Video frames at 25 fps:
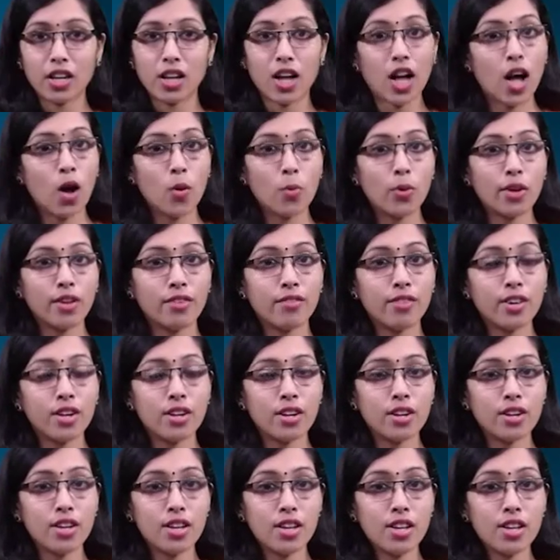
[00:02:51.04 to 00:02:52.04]
However,
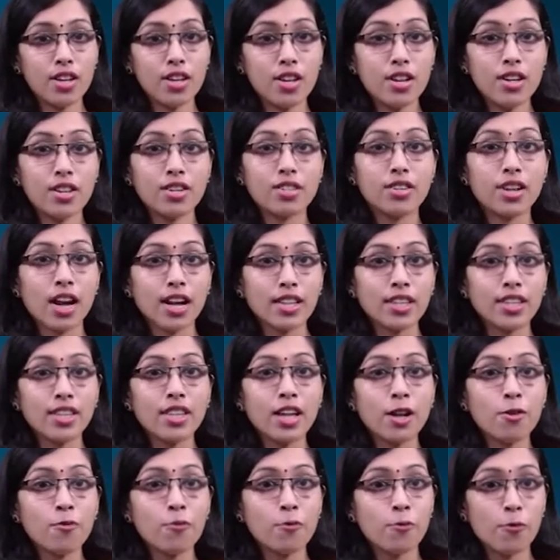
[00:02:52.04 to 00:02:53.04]
rather
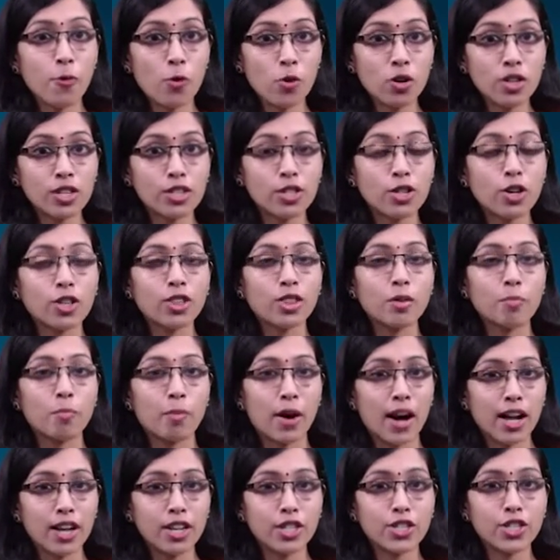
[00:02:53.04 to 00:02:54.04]
than focus on the
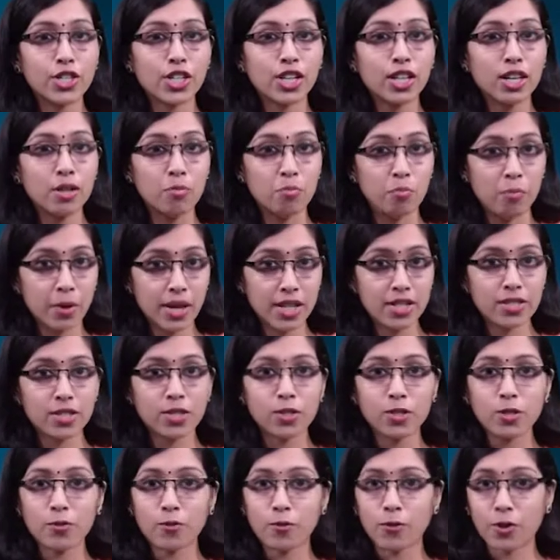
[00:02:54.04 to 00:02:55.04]
biological
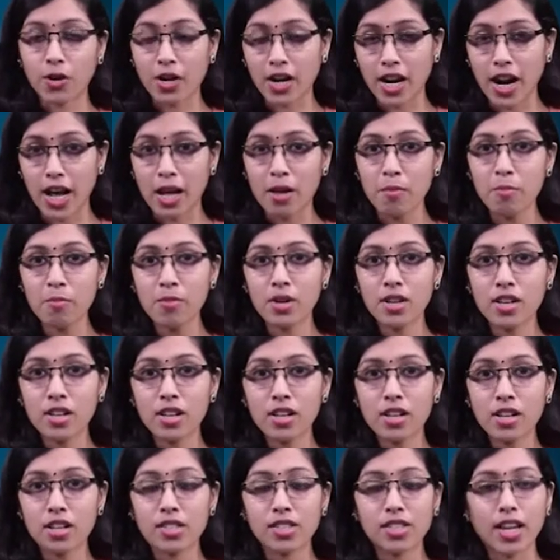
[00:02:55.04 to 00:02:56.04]
basis of crime,
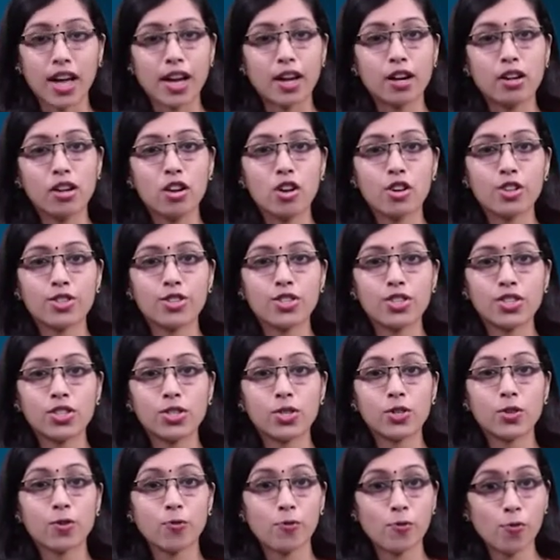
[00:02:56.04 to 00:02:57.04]

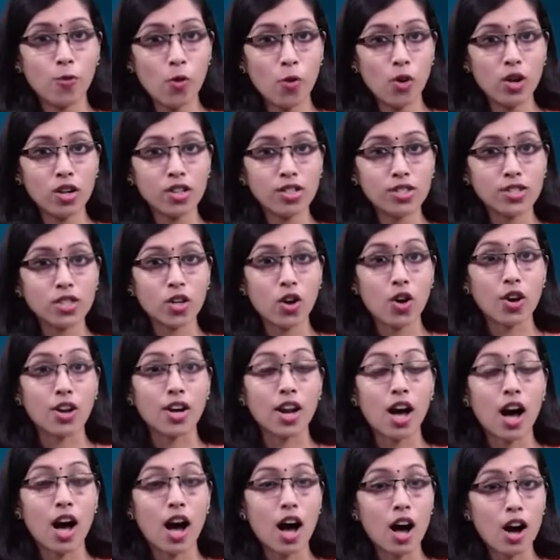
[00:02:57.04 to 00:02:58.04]
psychologists focus on
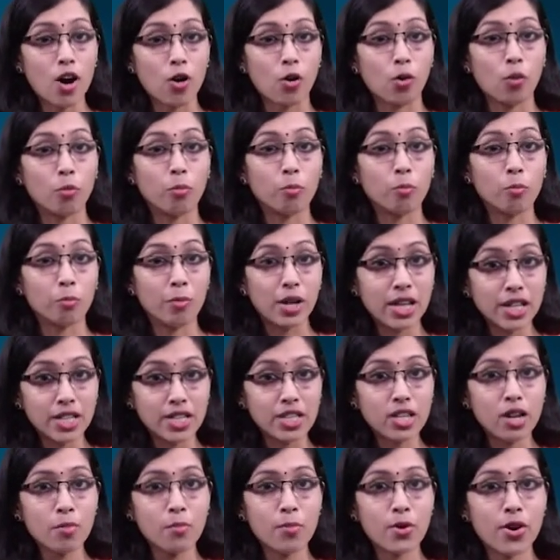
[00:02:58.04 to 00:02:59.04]
how
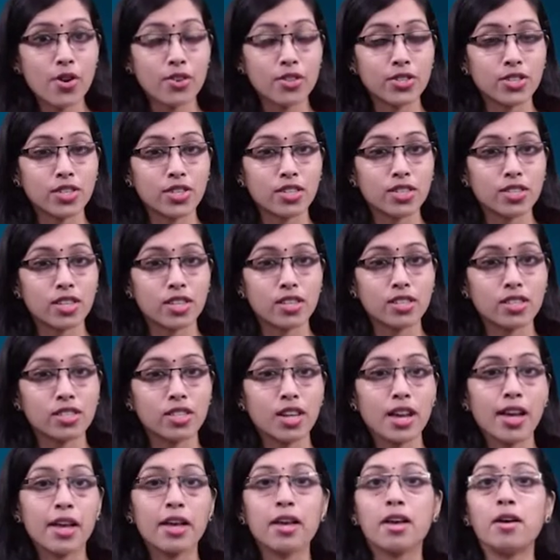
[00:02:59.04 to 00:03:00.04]
mental processes
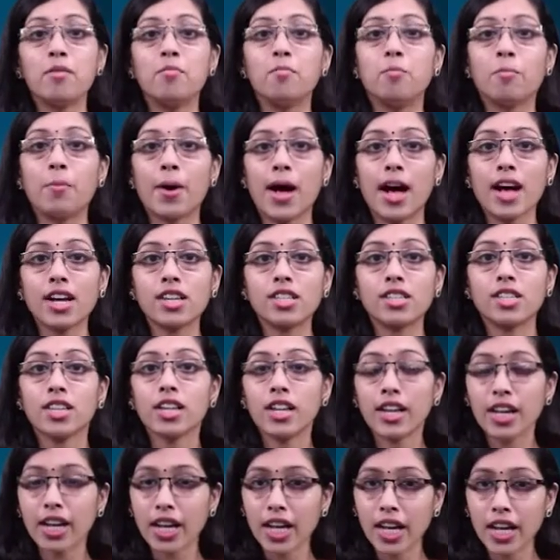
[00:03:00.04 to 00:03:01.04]
impact
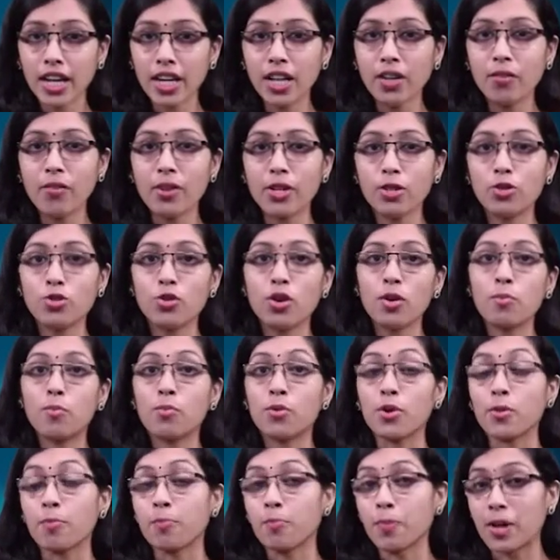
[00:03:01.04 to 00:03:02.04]
individual
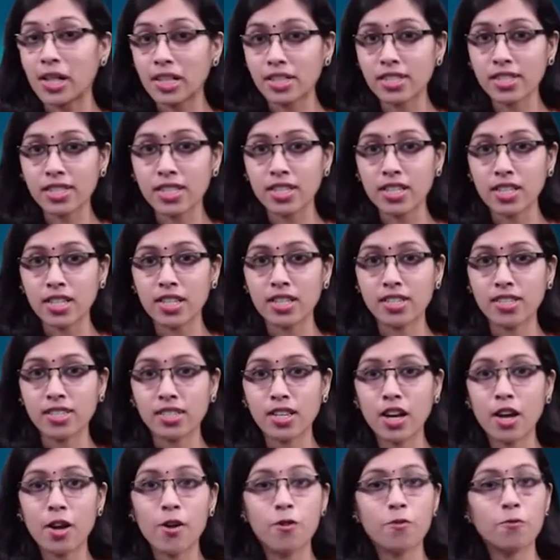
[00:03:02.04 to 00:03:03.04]
propensities
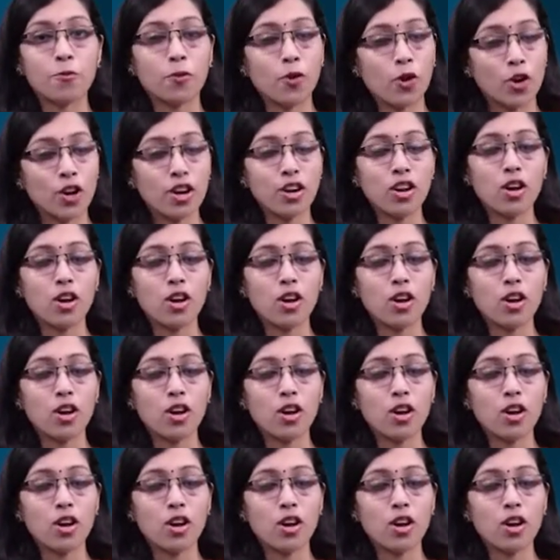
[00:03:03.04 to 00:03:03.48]
for